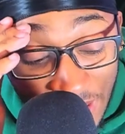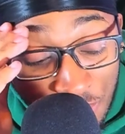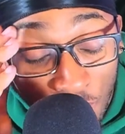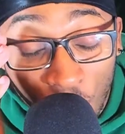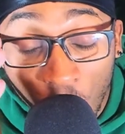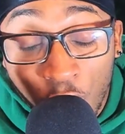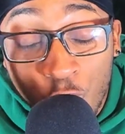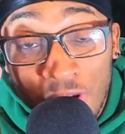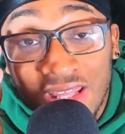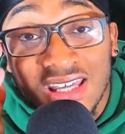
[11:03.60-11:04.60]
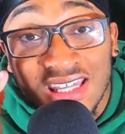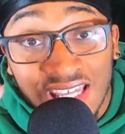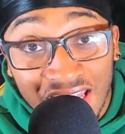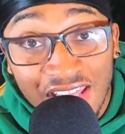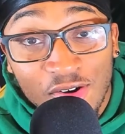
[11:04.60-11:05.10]
bro, are we
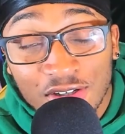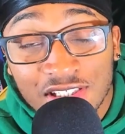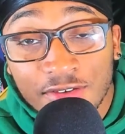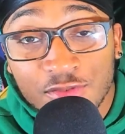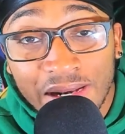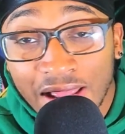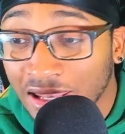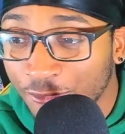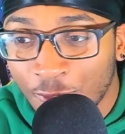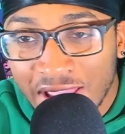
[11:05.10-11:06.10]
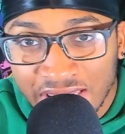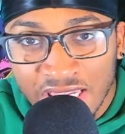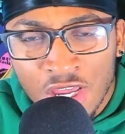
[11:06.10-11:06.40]
kidding ourselves right now? Like, Feige,